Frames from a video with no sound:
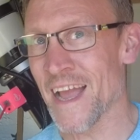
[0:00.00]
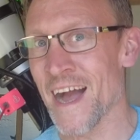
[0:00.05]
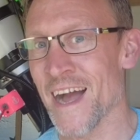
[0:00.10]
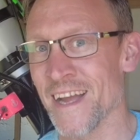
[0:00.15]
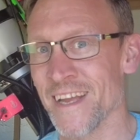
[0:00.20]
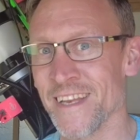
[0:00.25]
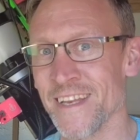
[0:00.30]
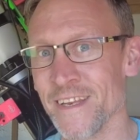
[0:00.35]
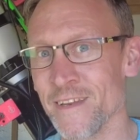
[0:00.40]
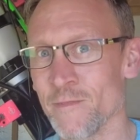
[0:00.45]

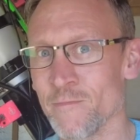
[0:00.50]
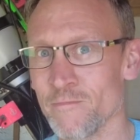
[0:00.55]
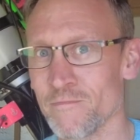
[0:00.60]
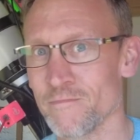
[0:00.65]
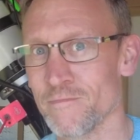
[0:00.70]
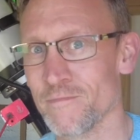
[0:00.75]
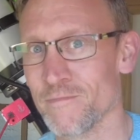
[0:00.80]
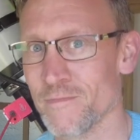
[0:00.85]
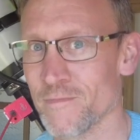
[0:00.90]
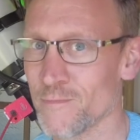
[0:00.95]
guiding.
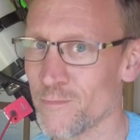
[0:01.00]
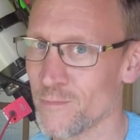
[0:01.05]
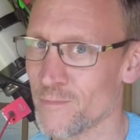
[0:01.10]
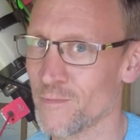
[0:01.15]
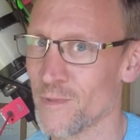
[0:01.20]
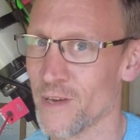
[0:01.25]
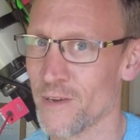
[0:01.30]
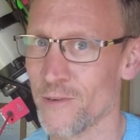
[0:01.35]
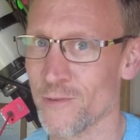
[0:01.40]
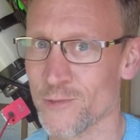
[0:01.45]

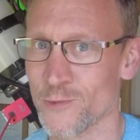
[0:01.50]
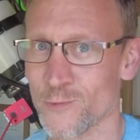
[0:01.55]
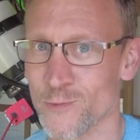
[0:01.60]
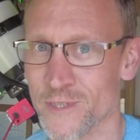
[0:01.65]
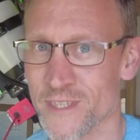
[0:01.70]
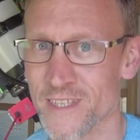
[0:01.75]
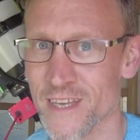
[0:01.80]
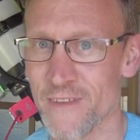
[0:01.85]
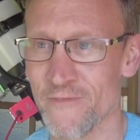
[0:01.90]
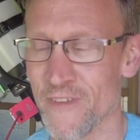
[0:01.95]
Of course, we'll
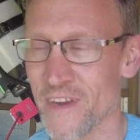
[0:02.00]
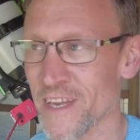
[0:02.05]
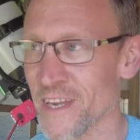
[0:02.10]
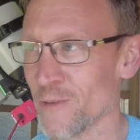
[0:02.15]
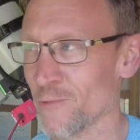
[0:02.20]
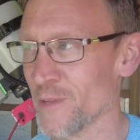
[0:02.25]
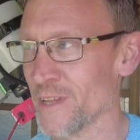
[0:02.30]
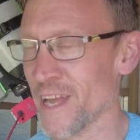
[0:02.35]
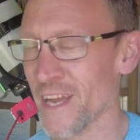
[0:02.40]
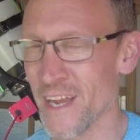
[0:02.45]
start find
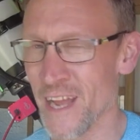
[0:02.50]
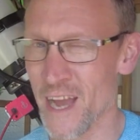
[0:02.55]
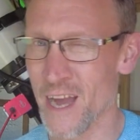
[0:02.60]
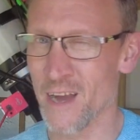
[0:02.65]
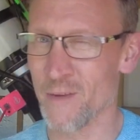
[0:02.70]
out tonight.